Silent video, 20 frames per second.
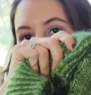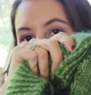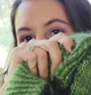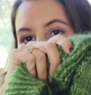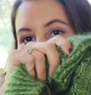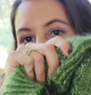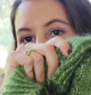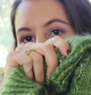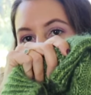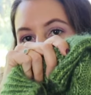
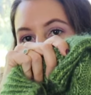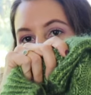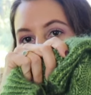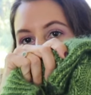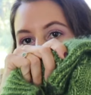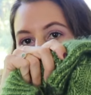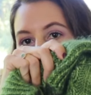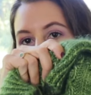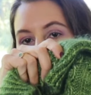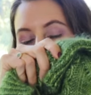
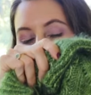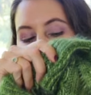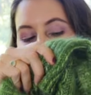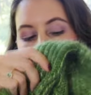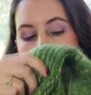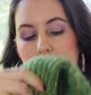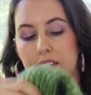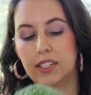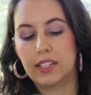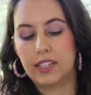and
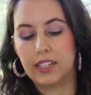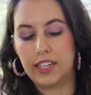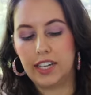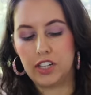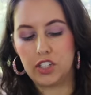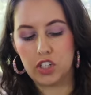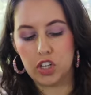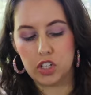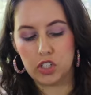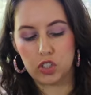
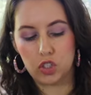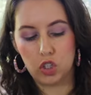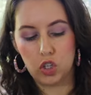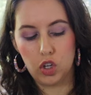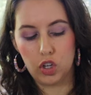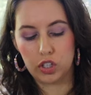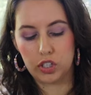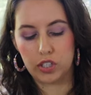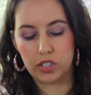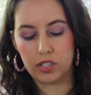it just
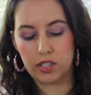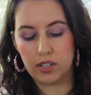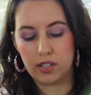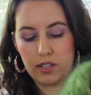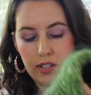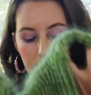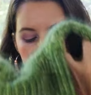looks,